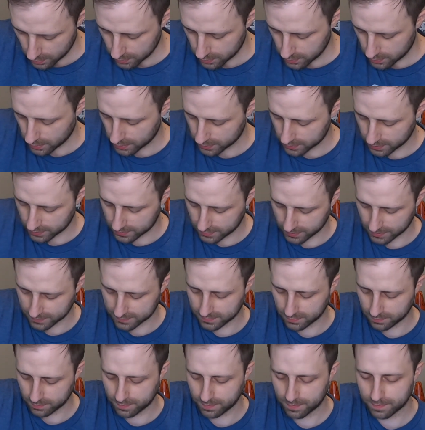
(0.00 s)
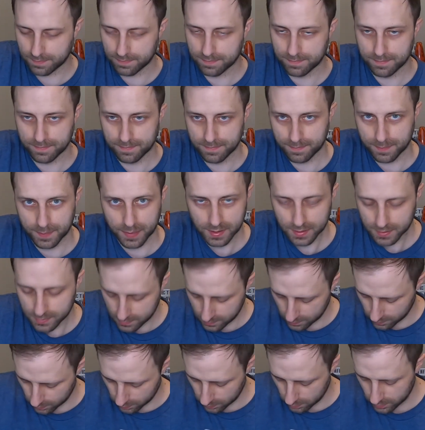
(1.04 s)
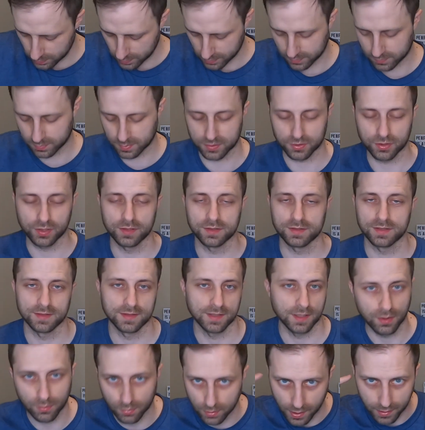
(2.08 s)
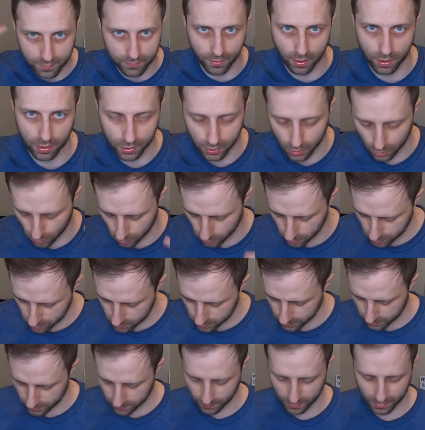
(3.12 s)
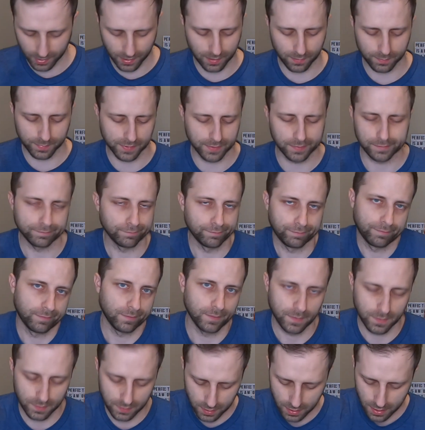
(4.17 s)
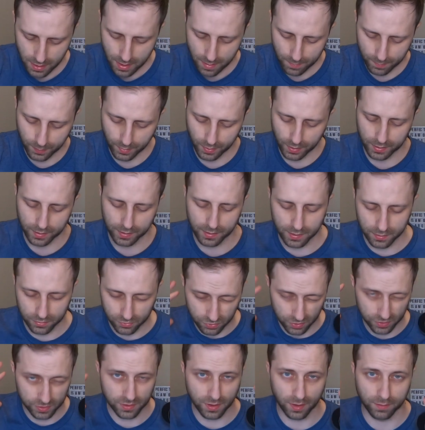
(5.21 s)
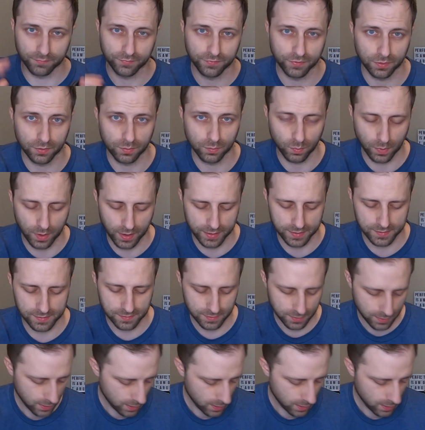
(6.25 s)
Not that that's a big deal, especially since I don't have audio in my helmet, but just comfort wise,